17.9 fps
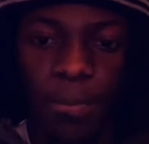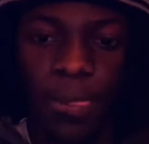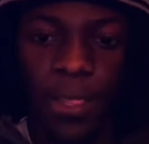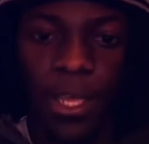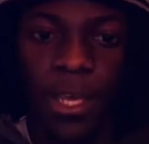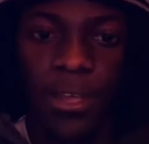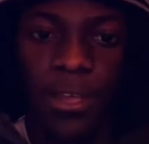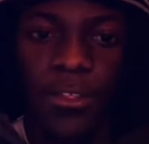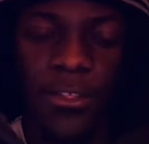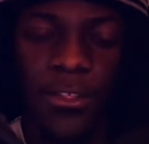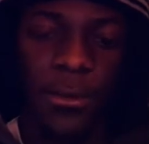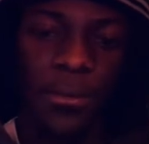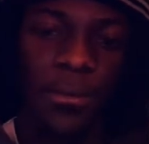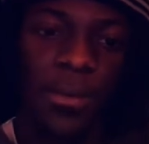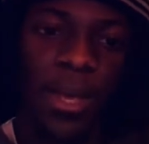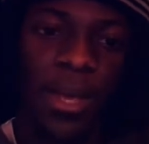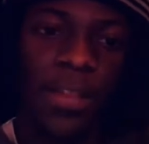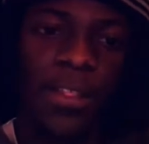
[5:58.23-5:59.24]
Yeah,
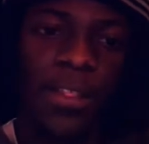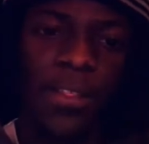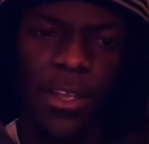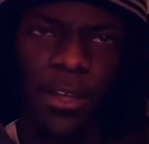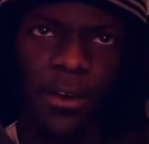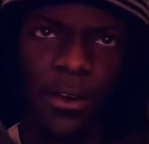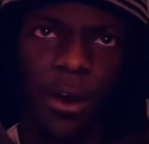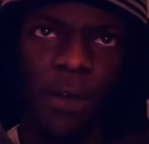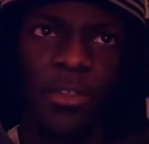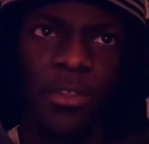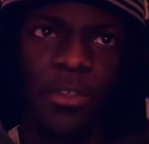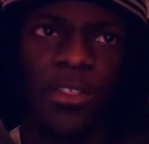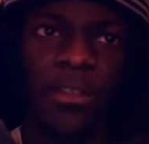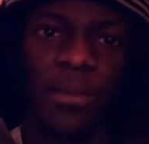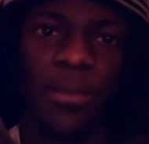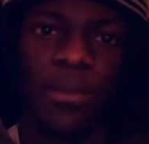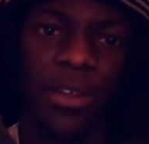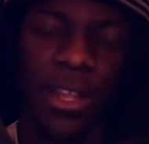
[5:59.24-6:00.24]
so, and then obviously
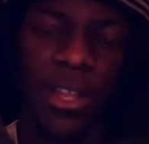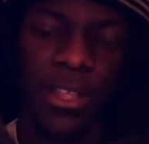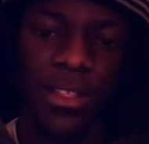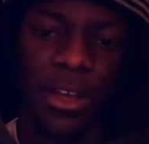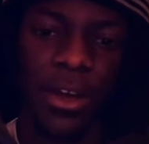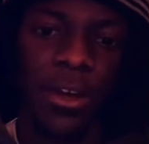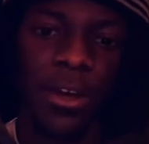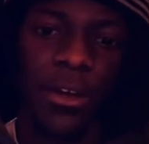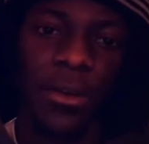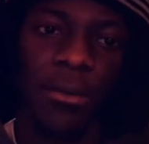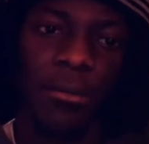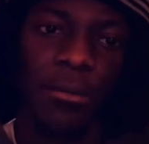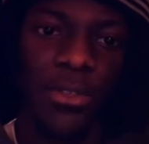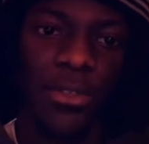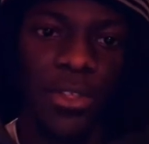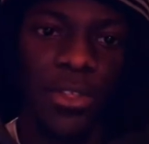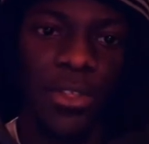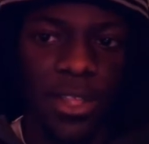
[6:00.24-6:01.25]
the parodies are
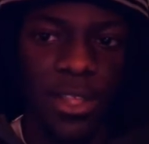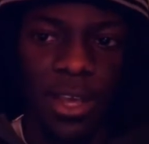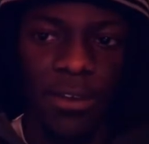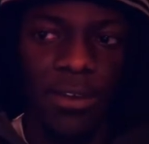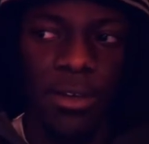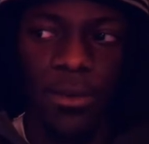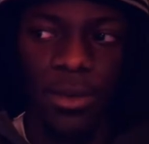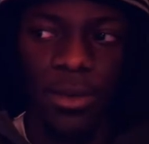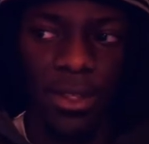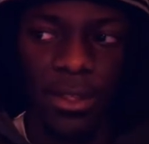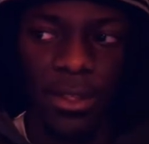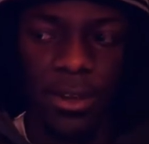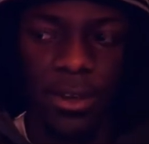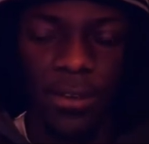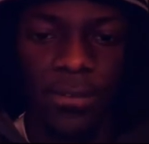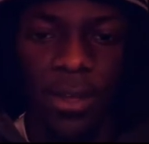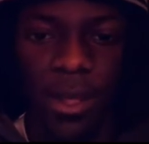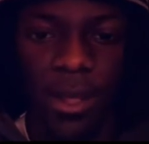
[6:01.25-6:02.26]
mostly just karaoke
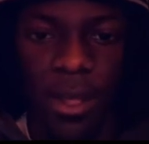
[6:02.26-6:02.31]
stuff.